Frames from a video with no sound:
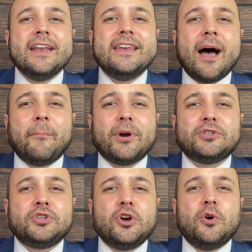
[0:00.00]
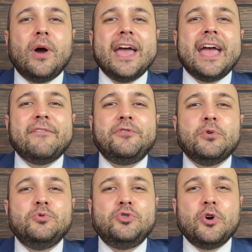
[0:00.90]
Number 2, if
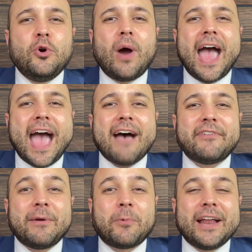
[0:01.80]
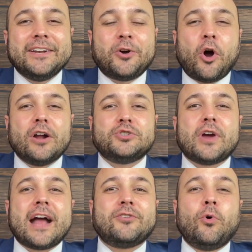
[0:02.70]
you do have a written
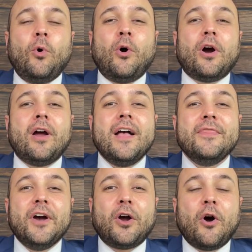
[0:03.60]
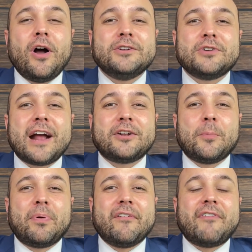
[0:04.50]
contract or the contractor
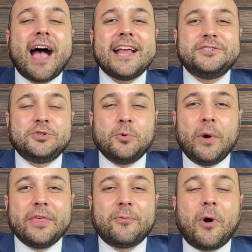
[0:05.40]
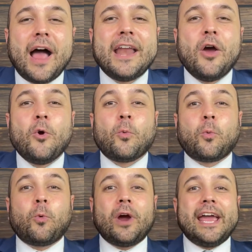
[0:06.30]
provides you with one,
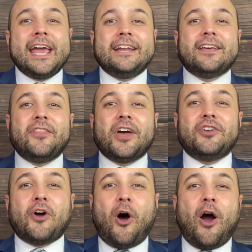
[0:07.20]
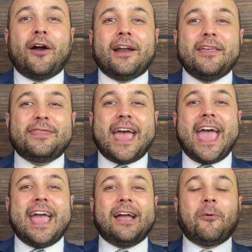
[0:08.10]
read the darn
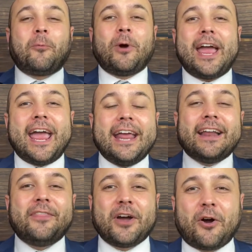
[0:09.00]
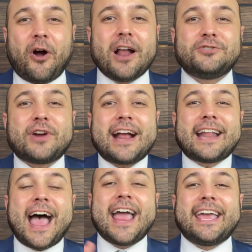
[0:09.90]
thing. Read the
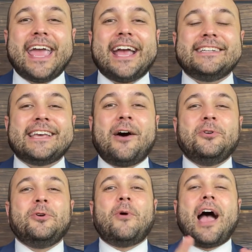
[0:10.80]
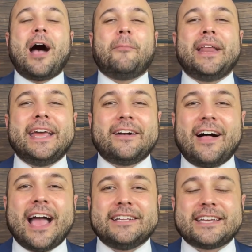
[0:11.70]
contract. I can't tell you how many
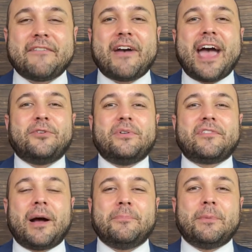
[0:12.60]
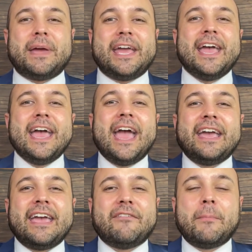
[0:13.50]
clients I've had who have come to me
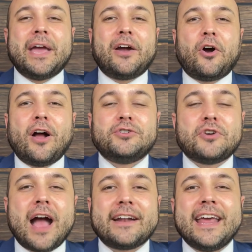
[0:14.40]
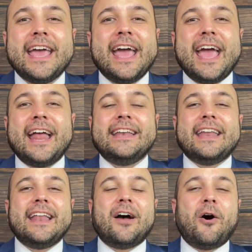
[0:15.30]
and given me a contract,
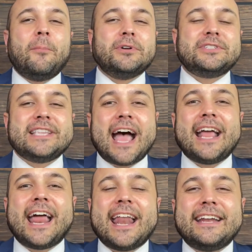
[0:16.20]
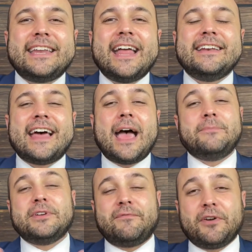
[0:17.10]
and almost 9 out of 10
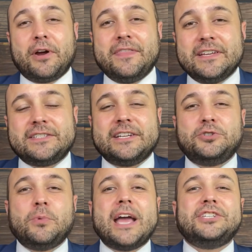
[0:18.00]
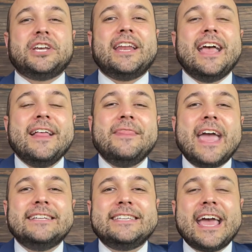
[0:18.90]
times, if they're in this situation,
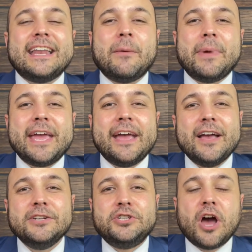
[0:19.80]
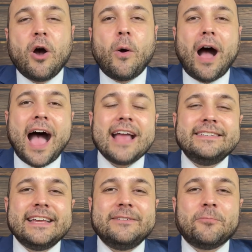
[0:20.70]
they say to me, Joe, I
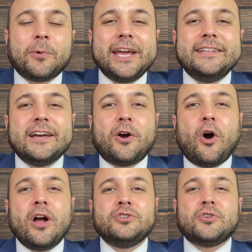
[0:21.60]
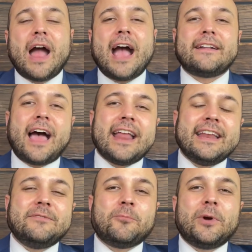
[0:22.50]
didn't read the contract. I
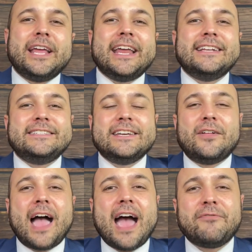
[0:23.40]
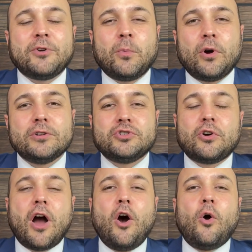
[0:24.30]
didn't read it until afterwards.
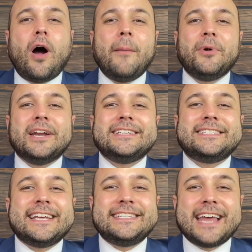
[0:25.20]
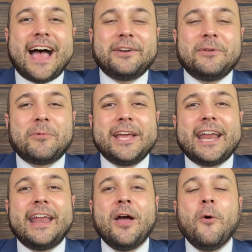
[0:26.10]
Or, oh, I'm going to sit down and read
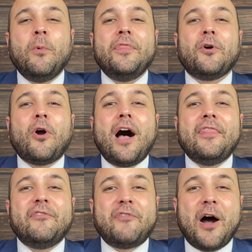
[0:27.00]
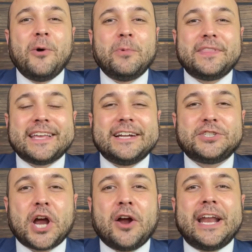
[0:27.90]
it when they're on the phone with an
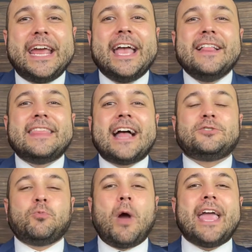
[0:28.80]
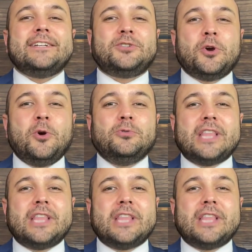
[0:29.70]
attorney. That's way too